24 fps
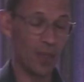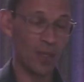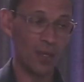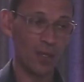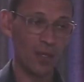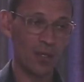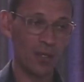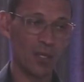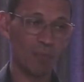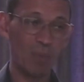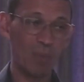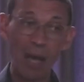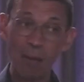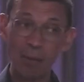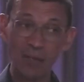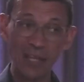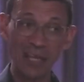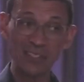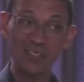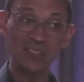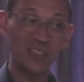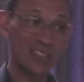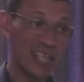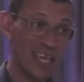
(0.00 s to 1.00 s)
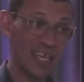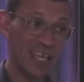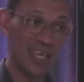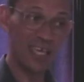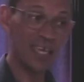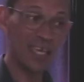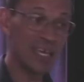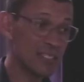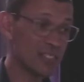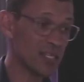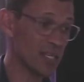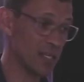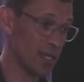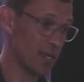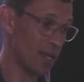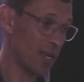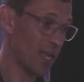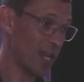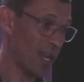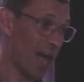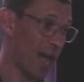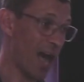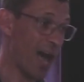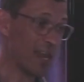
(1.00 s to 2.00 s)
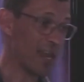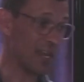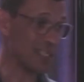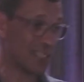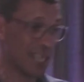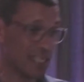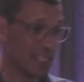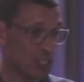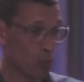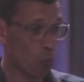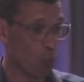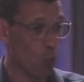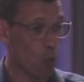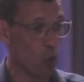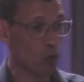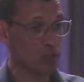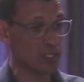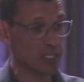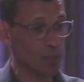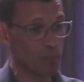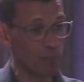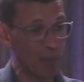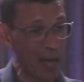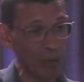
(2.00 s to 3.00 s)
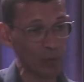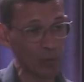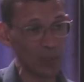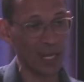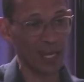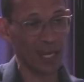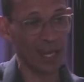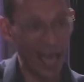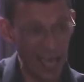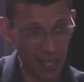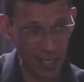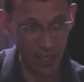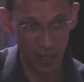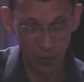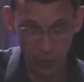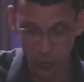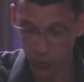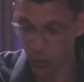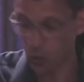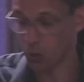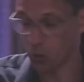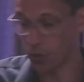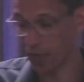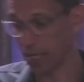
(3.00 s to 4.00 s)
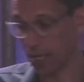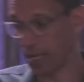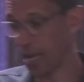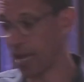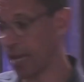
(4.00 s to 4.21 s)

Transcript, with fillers: The Bible doesn't say he is a lion. It says he walks about like a roaring lion.